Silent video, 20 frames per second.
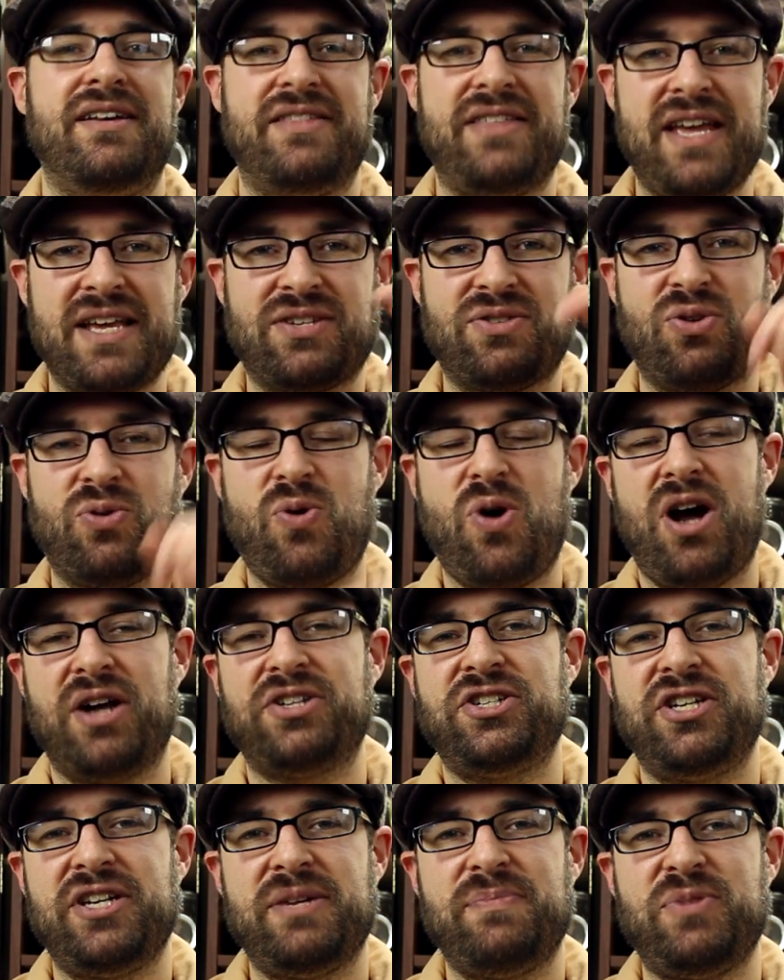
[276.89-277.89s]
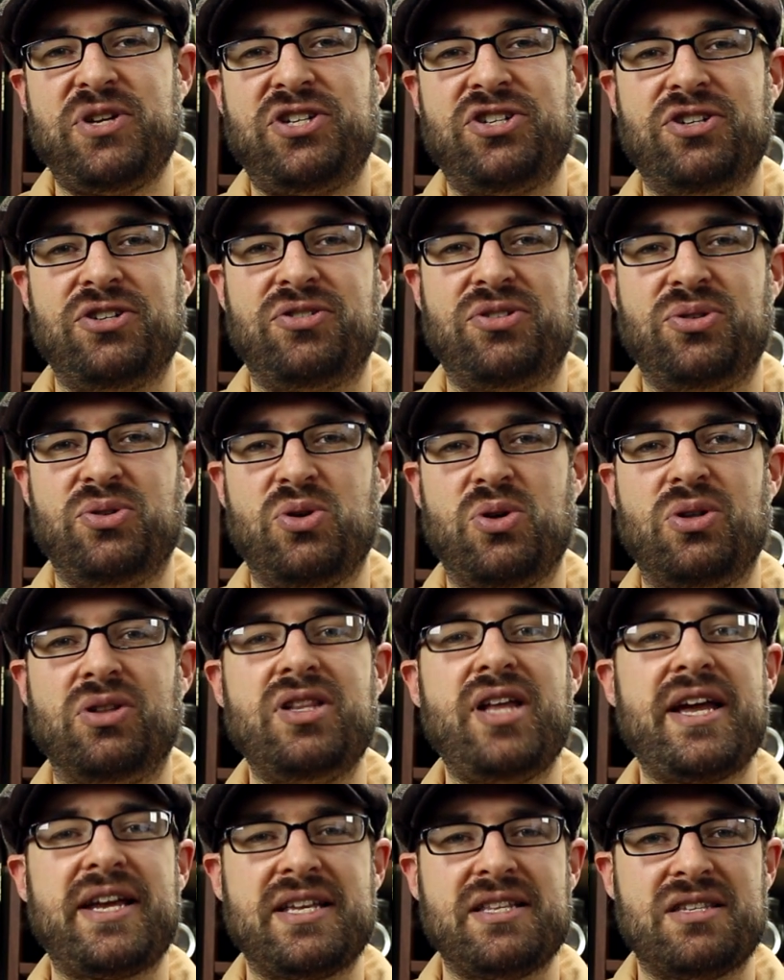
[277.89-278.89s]
Thanks for watching. Be sure to
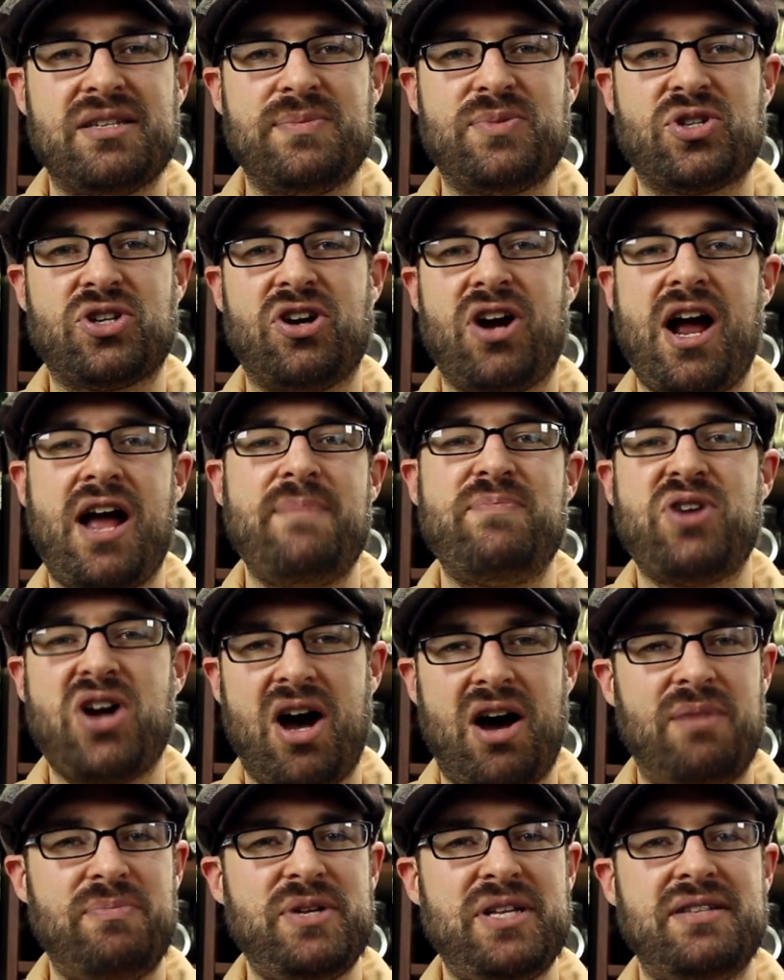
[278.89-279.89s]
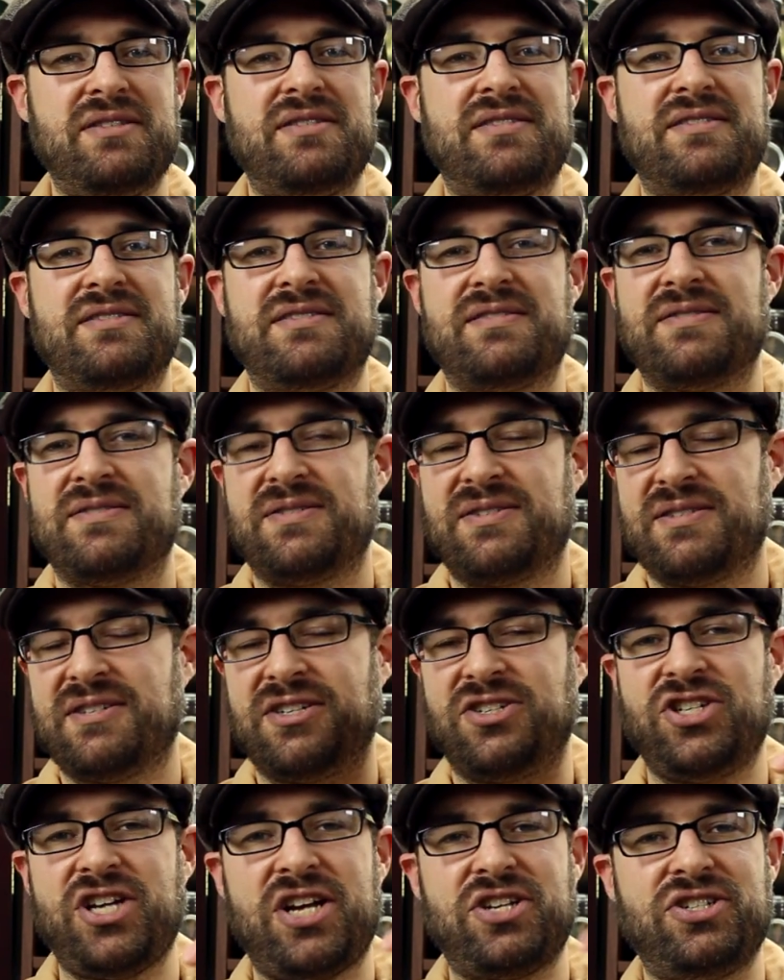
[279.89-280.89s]
like and subscribe, comments,
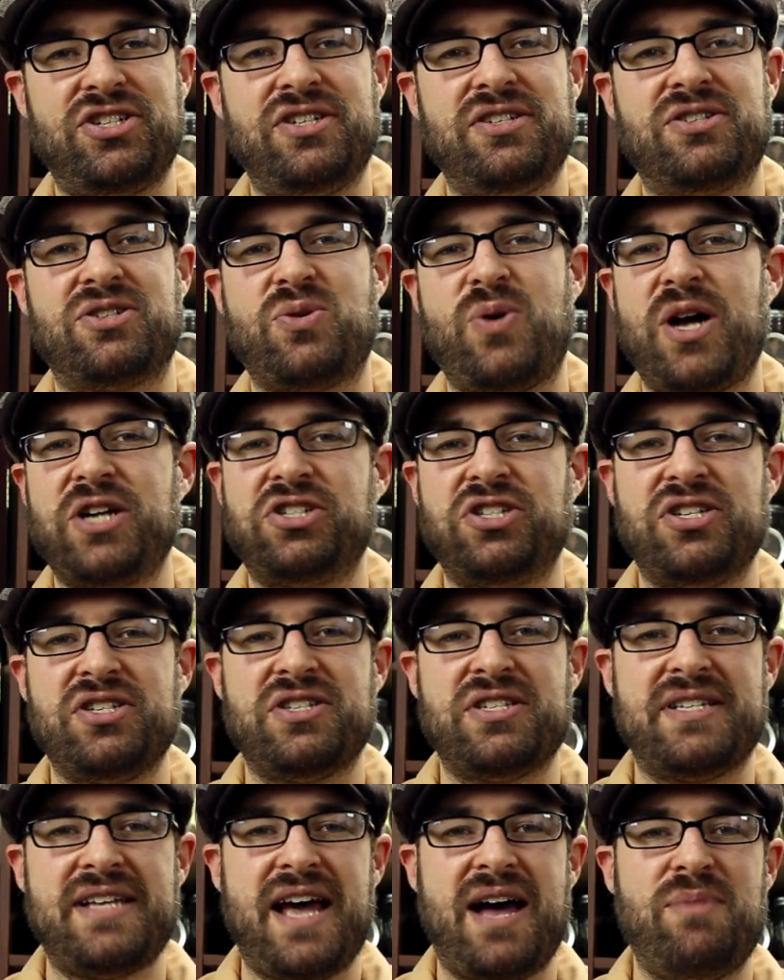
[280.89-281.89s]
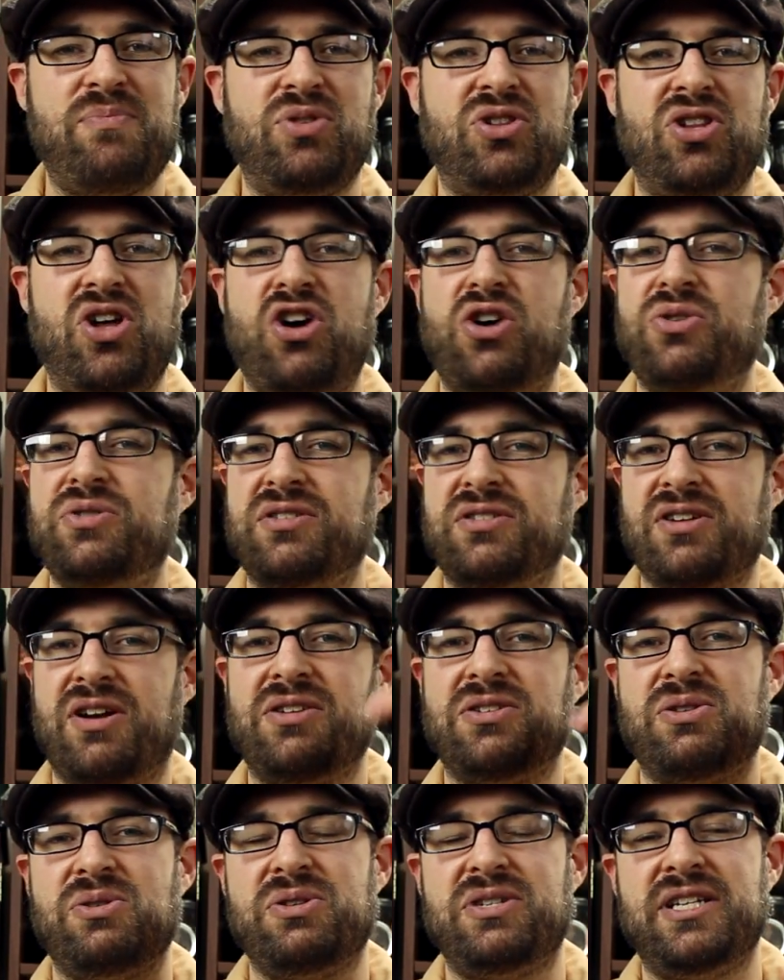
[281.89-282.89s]
suggestions, questions down below. There's
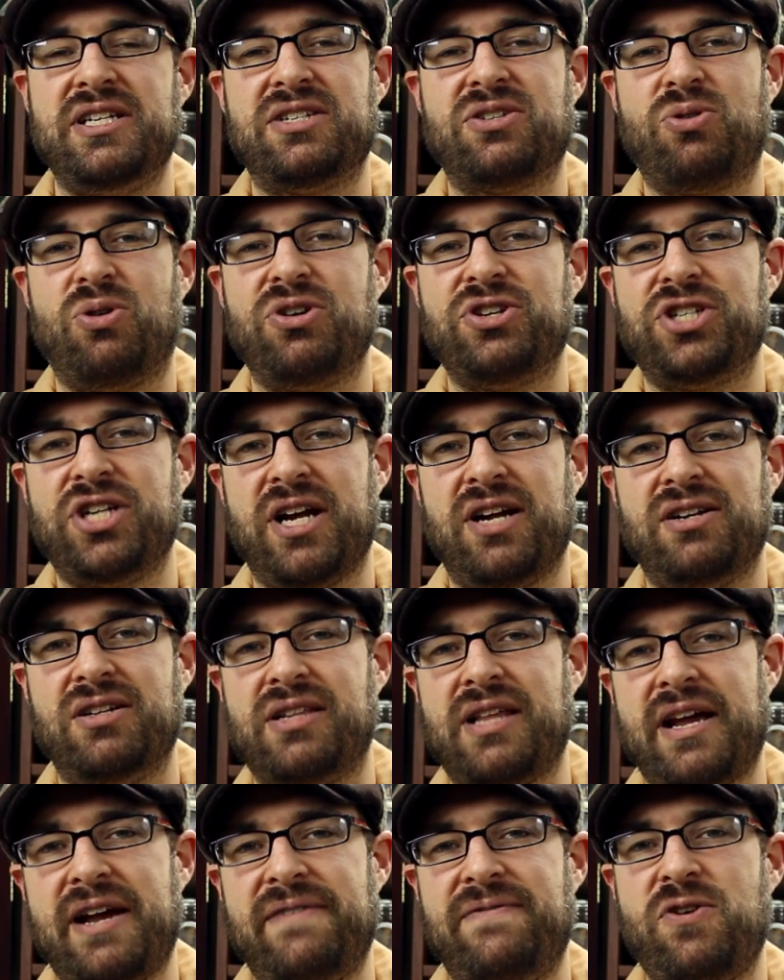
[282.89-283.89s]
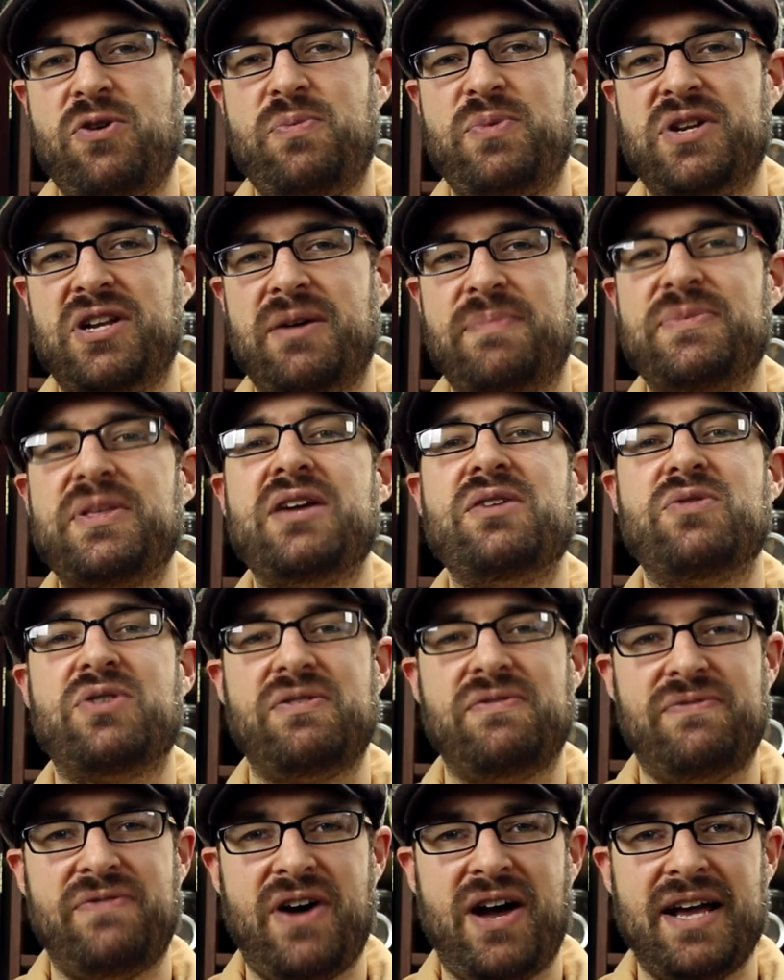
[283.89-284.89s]
also a Discord channel that I've opened up that you
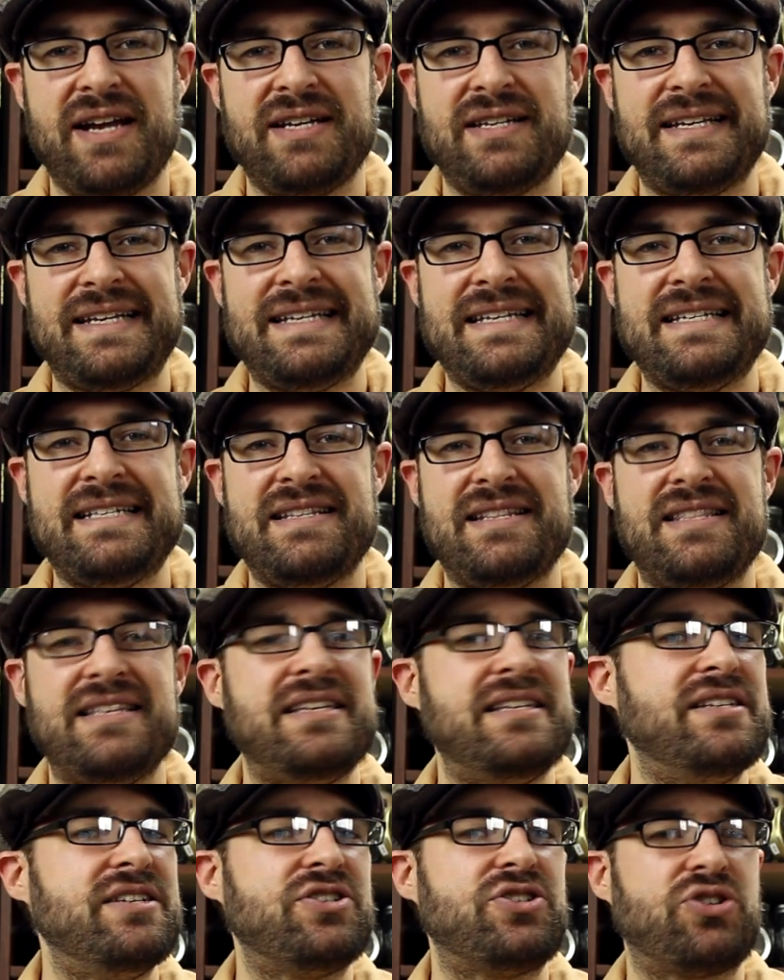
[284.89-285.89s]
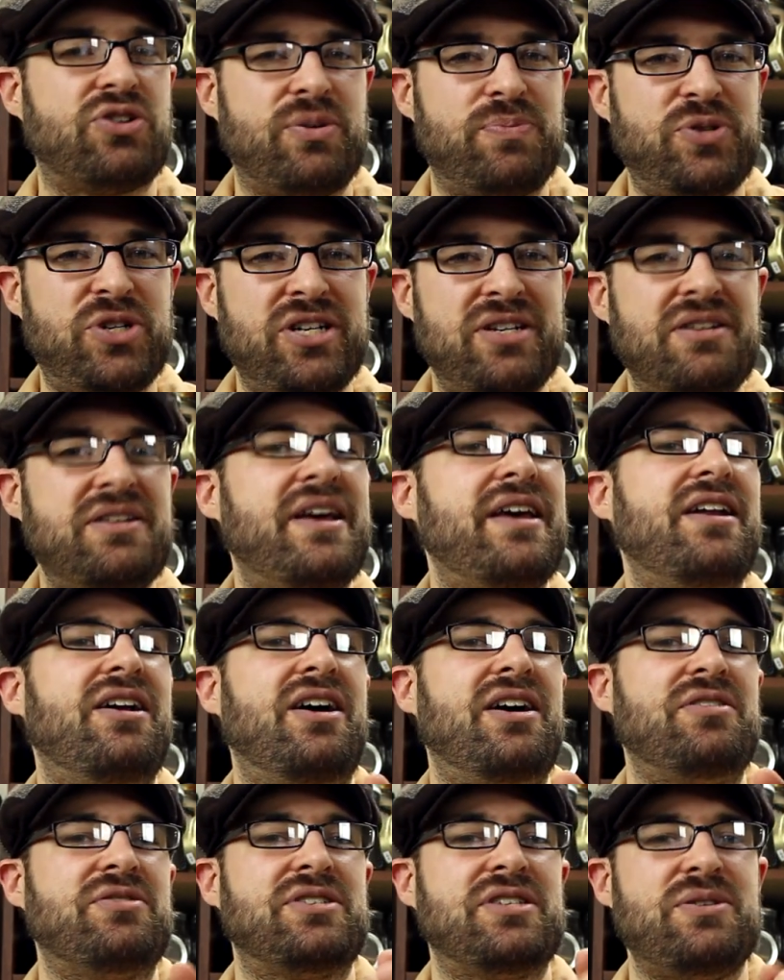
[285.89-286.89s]
can find in the description, and
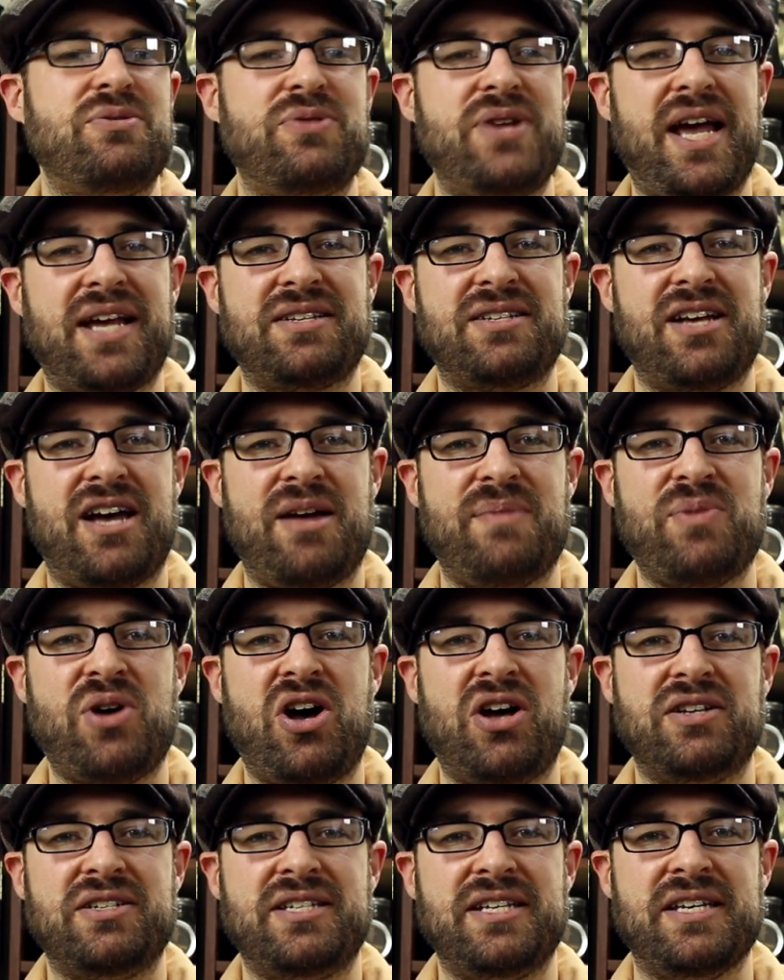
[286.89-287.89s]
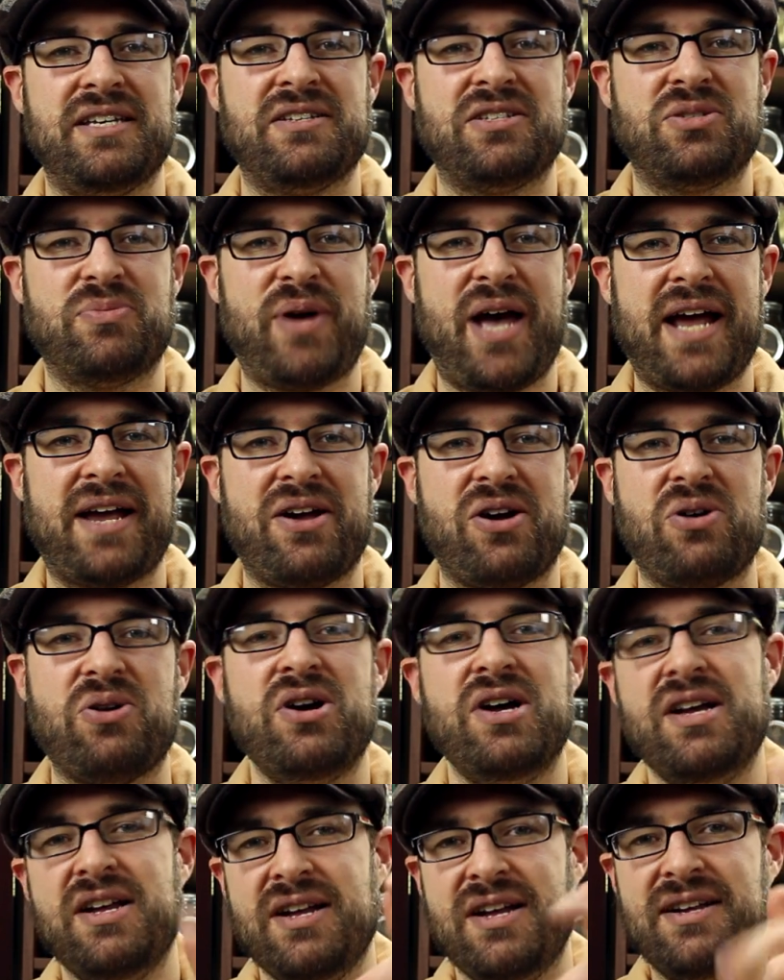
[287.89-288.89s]
I'll see you next time on Tea and Tobacco.
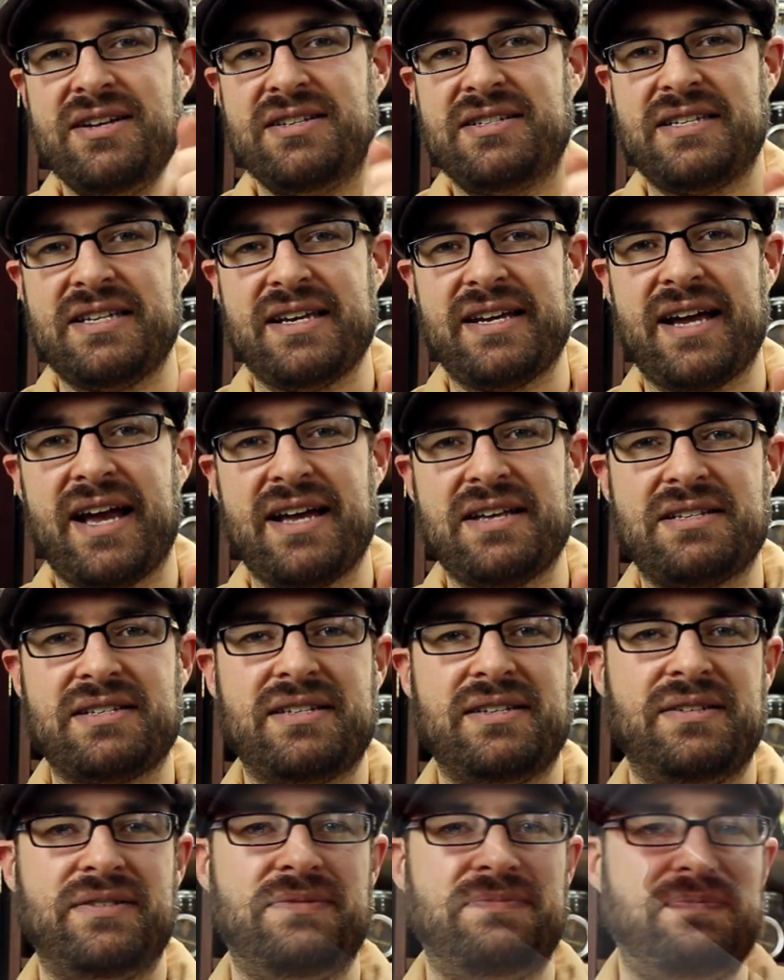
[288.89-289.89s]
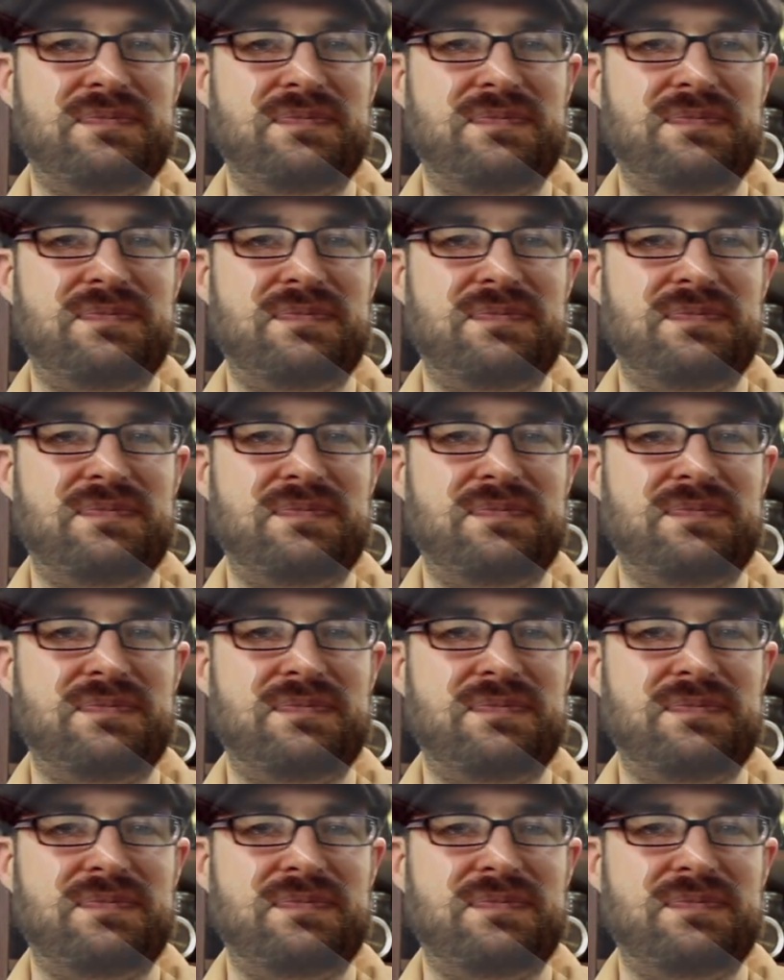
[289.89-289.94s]
See you guys.